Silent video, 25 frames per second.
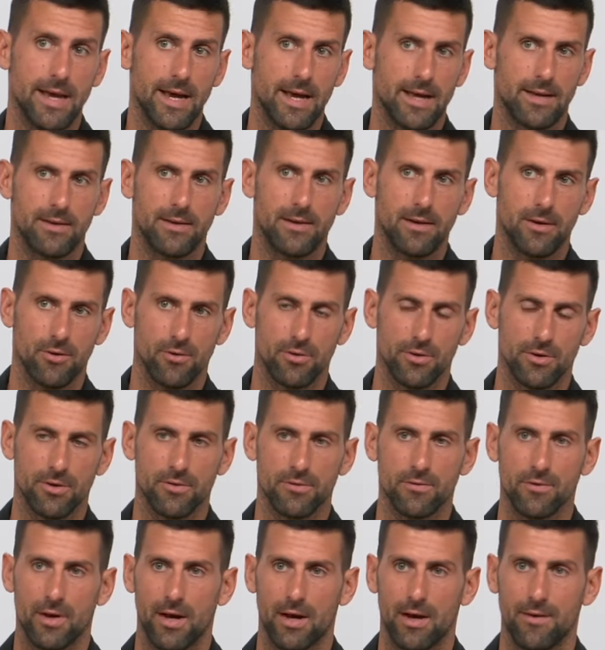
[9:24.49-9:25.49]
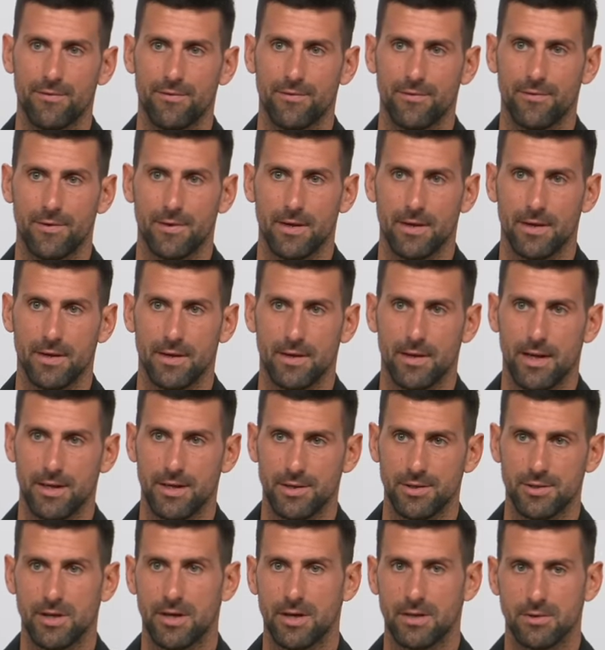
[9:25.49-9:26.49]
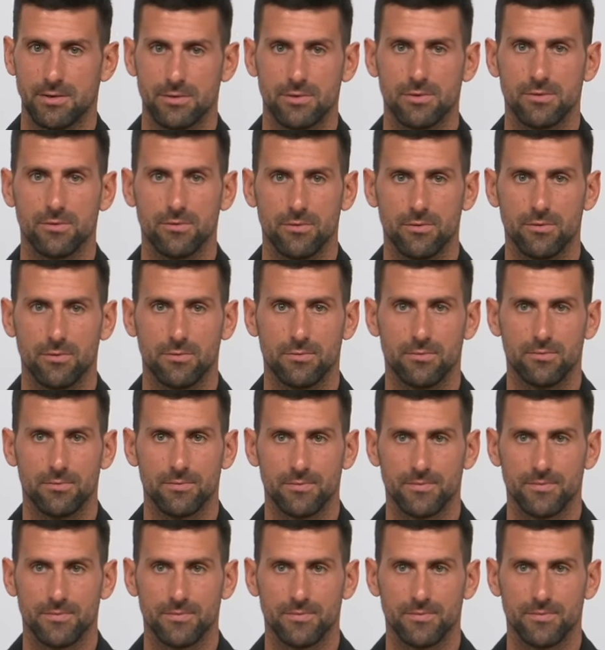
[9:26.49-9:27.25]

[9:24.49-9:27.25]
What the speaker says: that in order to have any chance to